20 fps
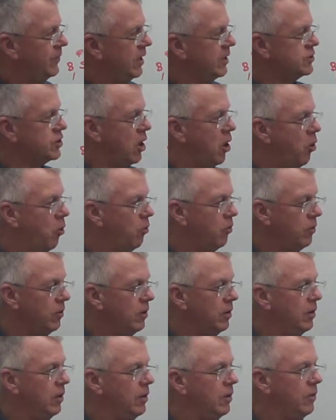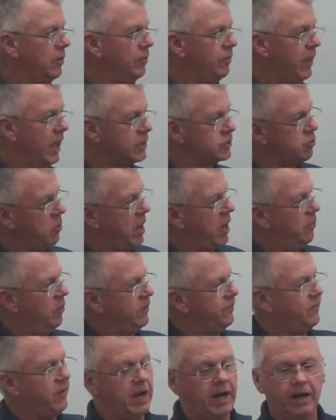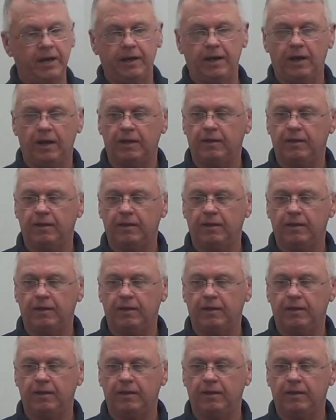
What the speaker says: So that's why we find